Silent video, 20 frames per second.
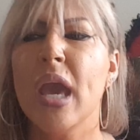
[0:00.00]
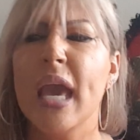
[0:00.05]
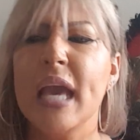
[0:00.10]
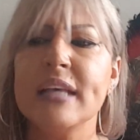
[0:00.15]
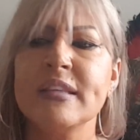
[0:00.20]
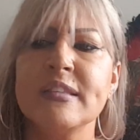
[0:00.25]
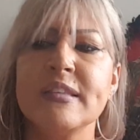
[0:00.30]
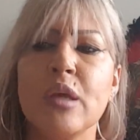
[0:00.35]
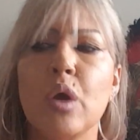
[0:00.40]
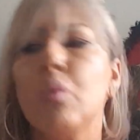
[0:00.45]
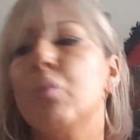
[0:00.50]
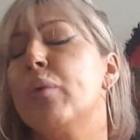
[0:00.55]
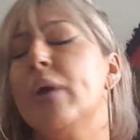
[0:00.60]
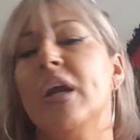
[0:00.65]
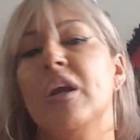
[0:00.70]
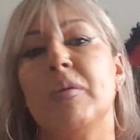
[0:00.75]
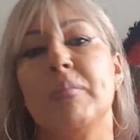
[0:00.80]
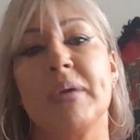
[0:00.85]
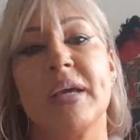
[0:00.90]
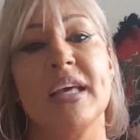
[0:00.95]
It's so
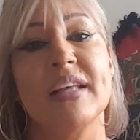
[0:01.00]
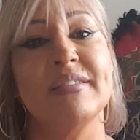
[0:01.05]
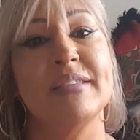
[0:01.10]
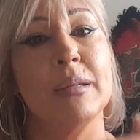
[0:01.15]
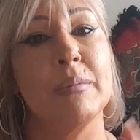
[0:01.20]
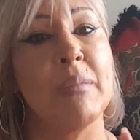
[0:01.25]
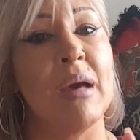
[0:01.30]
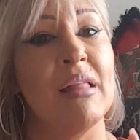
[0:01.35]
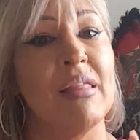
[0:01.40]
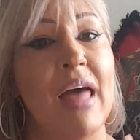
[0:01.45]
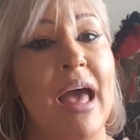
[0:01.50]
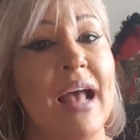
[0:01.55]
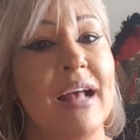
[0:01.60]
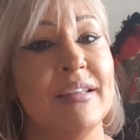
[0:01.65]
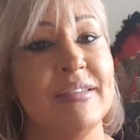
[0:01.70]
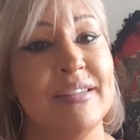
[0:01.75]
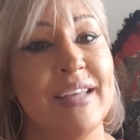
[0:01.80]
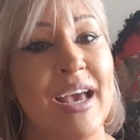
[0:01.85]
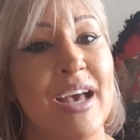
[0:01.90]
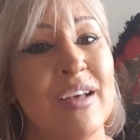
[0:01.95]
weird because in my
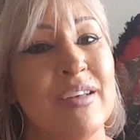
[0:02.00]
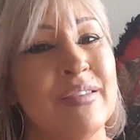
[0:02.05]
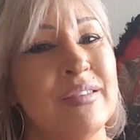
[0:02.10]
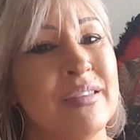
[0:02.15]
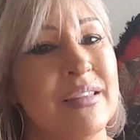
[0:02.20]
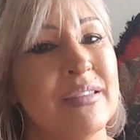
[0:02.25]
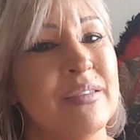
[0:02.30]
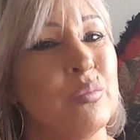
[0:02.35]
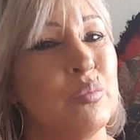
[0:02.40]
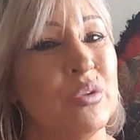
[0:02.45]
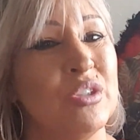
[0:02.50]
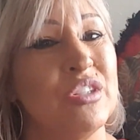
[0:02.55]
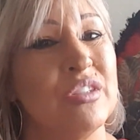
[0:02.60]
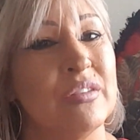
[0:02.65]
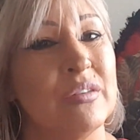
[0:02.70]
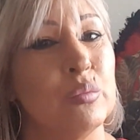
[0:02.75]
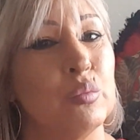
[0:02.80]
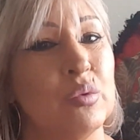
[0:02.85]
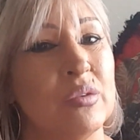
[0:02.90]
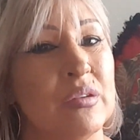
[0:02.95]
last house, which
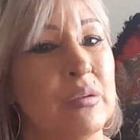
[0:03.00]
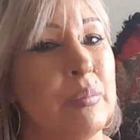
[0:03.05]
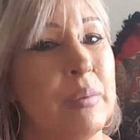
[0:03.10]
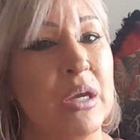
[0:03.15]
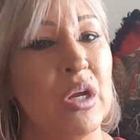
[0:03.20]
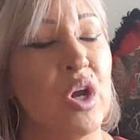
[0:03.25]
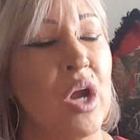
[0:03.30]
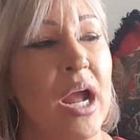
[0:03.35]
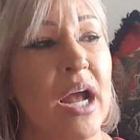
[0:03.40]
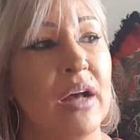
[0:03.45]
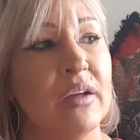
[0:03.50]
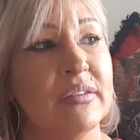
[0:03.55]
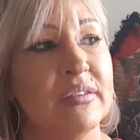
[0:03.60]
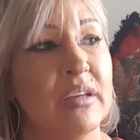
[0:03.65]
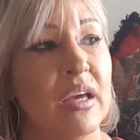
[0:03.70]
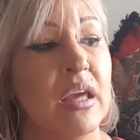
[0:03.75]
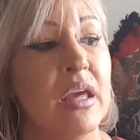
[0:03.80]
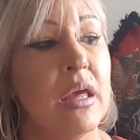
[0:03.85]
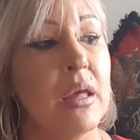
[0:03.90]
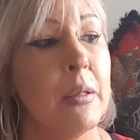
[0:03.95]
was the bigger house,
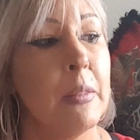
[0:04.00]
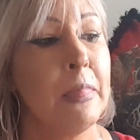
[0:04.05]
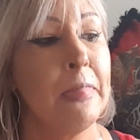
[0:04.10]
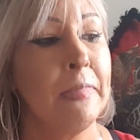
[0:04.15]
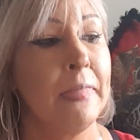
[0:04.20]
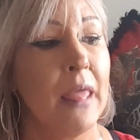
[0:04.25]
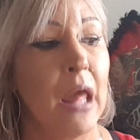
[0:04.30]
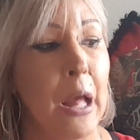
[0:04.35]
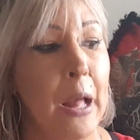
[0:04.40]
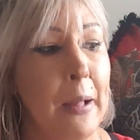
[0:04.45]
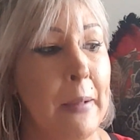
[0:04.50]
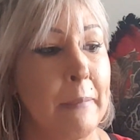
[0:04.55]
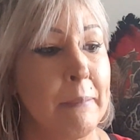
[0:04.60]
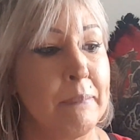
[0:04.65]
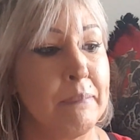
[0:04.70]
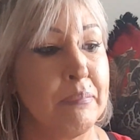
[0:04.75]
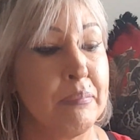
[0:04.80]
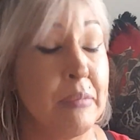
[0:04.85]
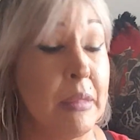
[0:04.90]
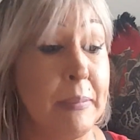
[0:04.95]

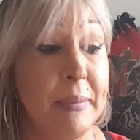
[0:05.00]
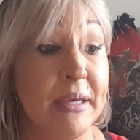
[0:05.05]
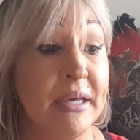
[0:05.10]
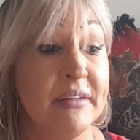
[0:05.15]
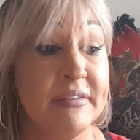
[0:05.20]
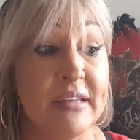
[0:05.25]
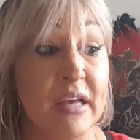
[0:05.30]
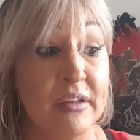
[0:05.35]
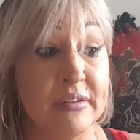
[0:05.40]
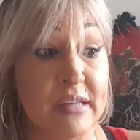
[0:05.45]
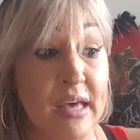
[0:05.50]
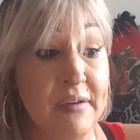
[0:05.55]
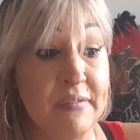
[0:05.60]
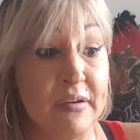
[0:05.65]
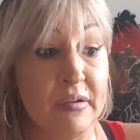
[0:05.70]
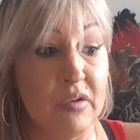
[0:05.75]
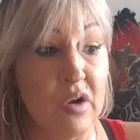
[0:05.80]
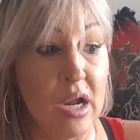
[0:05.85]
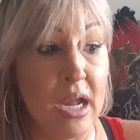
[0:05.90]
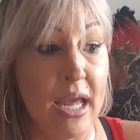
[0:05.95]
the biggest house I've
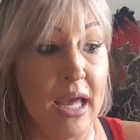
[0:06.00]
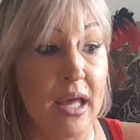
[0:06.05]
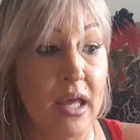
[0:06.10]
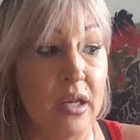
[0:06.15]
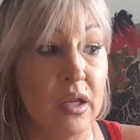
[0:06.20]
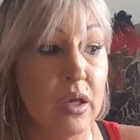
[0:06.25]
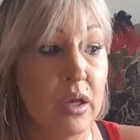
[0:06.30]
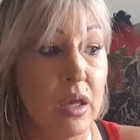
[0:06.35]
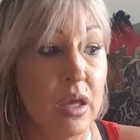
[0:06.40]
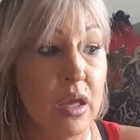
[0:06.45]
ever had,